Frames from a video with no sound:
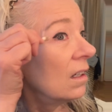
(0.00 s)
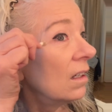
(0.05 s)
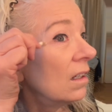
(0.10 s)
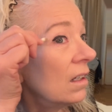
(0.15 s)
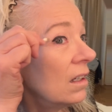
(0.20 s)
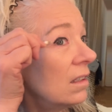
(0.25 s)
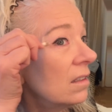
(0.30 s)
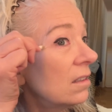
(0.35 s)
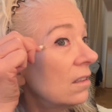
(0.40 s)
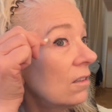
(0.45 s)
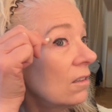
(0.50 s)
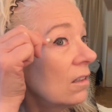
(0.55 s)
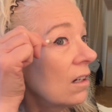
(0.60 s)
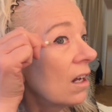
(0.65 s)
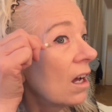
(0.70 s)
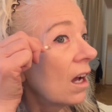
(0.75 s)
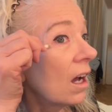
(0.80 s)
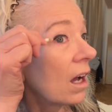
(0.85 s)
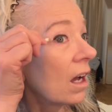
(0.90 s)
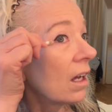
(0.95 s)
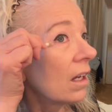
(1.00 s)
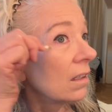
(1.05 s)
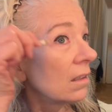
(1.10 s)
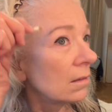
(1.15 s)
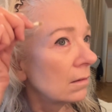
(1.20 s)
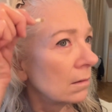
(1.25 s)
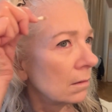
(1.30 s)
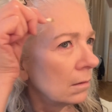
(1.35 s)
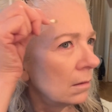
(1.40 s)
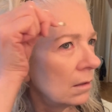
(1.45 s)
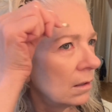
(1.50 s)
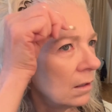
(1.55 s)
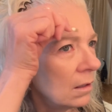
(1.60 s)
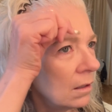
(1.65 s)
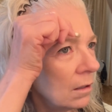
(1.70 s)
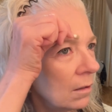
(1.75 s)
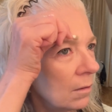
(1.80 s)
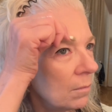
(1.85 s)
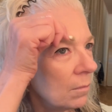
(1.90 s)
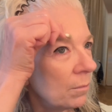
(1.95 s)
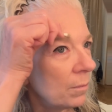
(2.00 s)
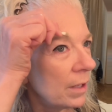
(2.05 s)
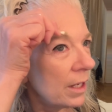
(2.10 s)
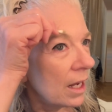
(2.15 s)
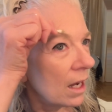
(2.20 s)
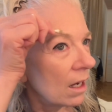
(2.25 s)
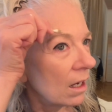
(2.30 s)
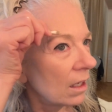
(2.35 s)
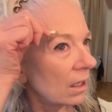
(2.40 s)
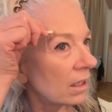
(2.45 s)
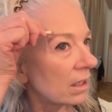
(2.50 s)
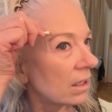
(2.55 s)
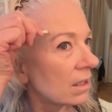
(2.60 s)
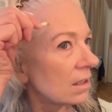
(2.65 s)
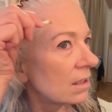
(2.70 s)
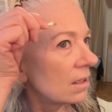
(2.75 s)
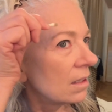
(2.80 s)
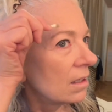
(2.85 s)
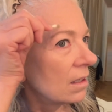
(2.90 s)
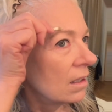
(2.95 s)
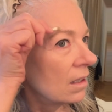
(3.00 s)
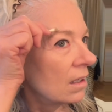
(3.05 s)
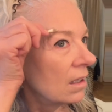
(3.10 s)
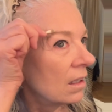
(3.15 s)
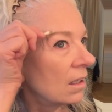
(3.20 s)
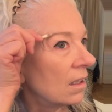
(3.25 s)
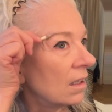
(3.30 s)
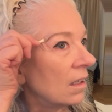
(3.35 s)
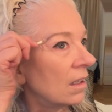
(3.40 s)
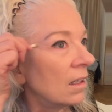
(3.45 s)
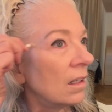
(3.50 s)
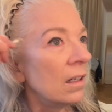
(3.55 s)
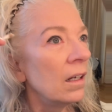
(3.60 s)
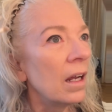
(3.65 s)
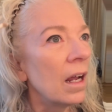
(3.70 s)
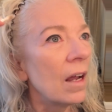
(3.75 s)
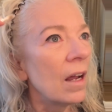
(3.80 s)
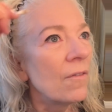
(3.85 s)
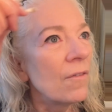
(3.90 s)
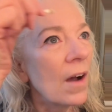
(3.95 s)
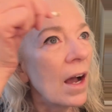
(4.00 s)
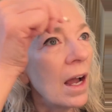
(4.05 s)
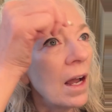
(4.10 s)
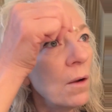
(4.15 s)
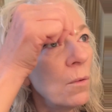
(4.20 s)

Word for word: Is it or not? Be honest. If I